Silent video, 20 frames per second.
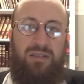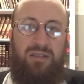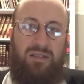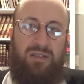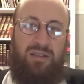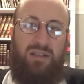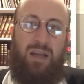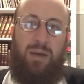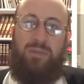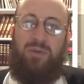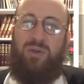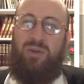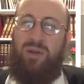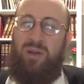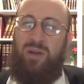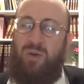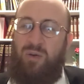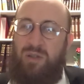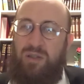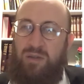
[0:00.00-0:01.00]
There's absolutely
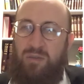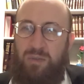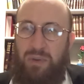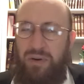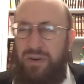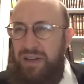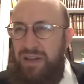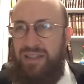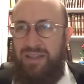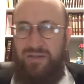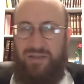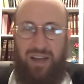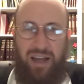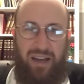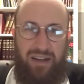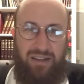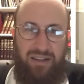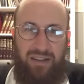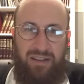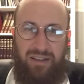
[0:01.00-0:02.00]
no experience of
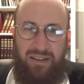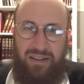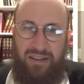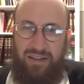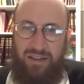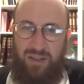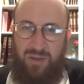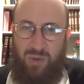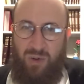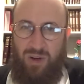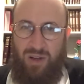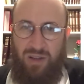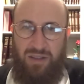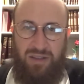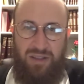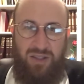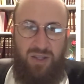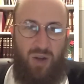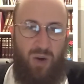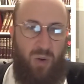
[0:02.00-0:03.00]
that in this world.
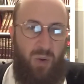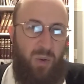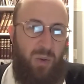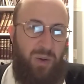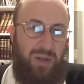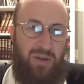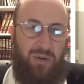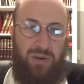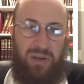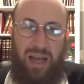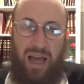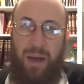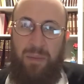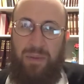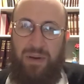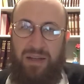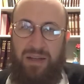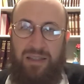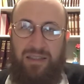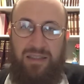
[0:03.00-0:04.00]
So what's going to
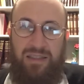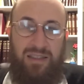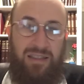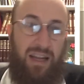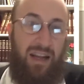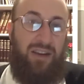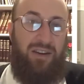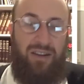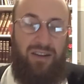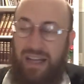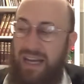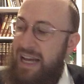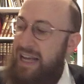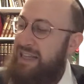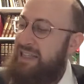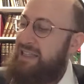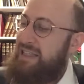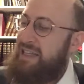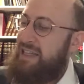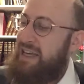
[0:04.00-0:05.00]
happen is it's not going to
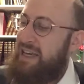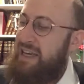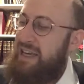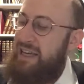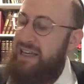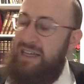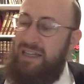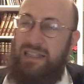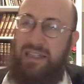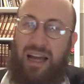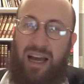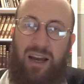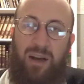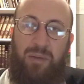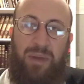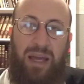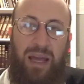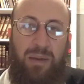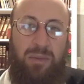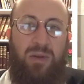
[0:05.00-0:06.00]
last. He's not going
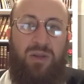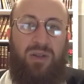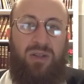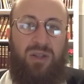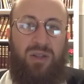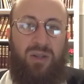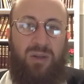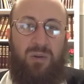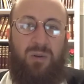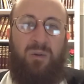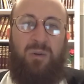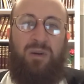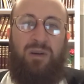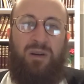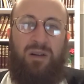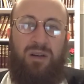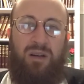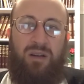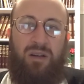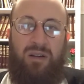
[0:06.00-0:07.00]
to be able to
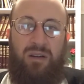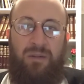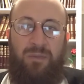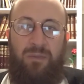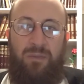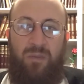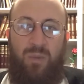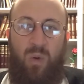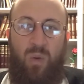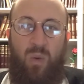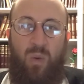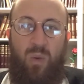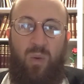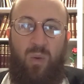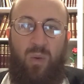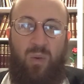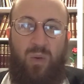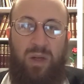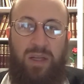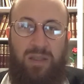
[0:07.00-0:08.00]

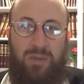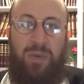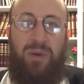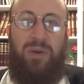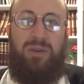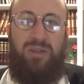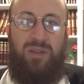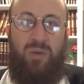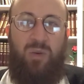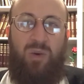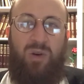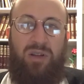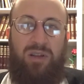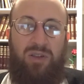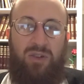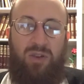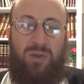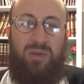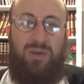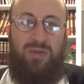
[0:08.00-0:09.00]
experience the world in
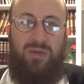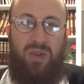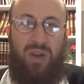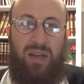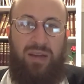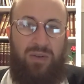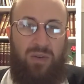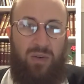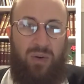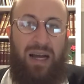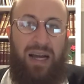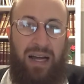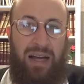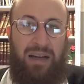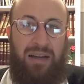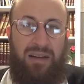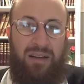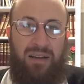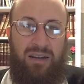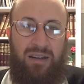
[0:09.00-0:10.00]
terms of toiv
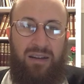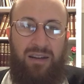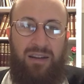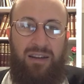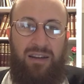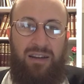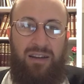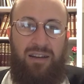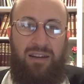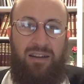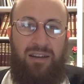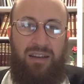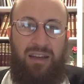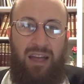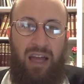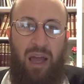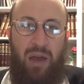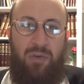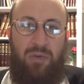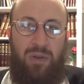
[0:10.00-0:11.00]
ra
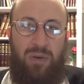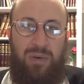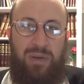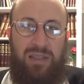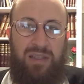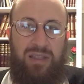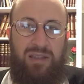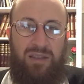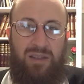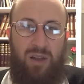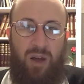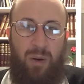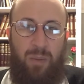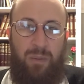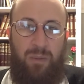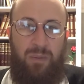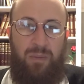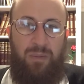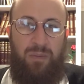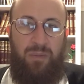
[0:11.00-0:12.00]
if there isn't
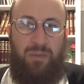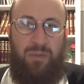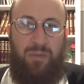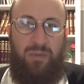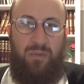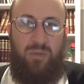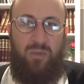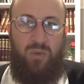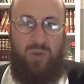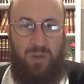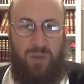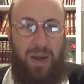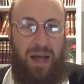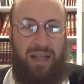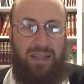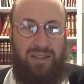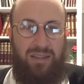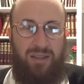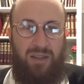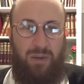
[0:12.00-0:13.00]
some
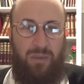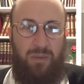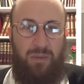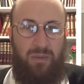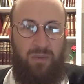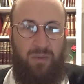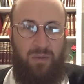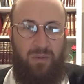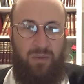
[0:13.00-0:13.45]
response, some